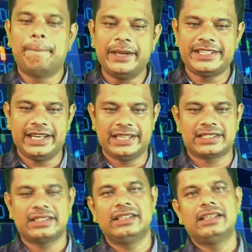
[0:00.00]

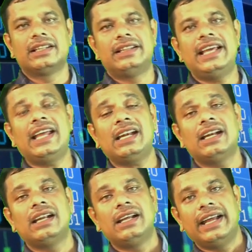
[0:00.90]
business. Then
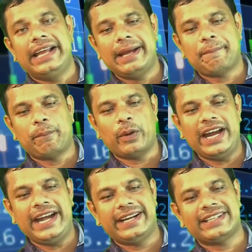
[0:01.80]
a
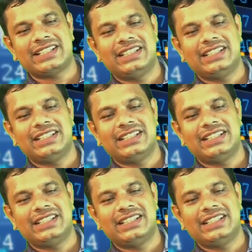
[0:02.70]
point,